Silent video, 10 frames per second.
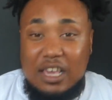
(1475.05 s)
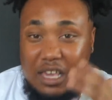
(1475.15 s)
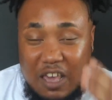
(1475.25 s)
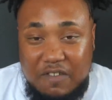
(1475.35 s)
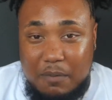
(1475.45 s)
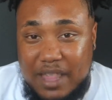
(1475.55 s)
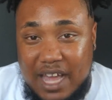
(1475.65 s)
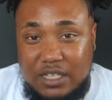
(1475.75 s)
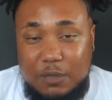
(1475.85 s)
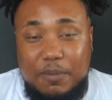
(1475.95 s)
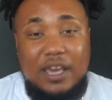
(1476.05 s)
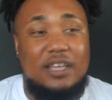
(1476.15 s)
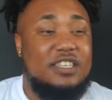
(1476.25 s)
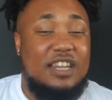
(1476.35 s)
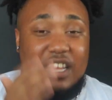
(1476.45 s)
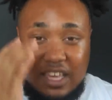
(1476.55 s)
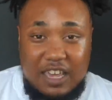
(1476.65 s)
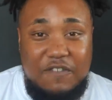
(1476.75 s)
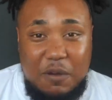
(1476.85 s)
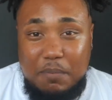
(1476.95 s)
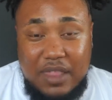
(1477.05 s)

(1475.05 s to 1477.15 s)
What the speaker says: give him that space, and give him